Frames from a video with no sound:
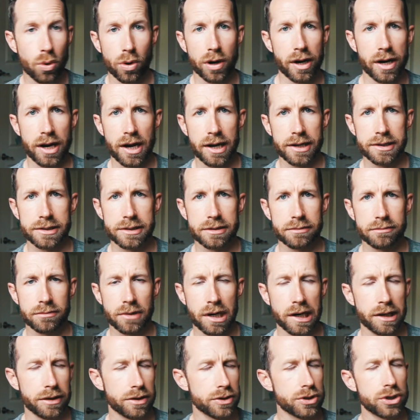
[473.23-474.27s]
organized,
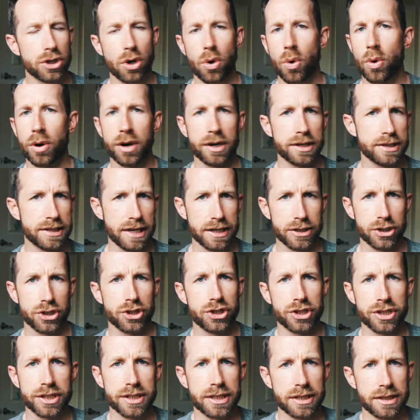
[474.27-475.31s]
right? There's no
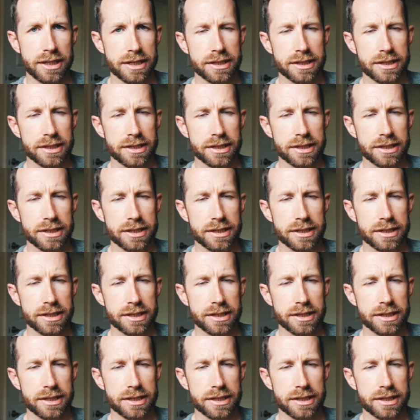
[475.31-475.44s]
organization.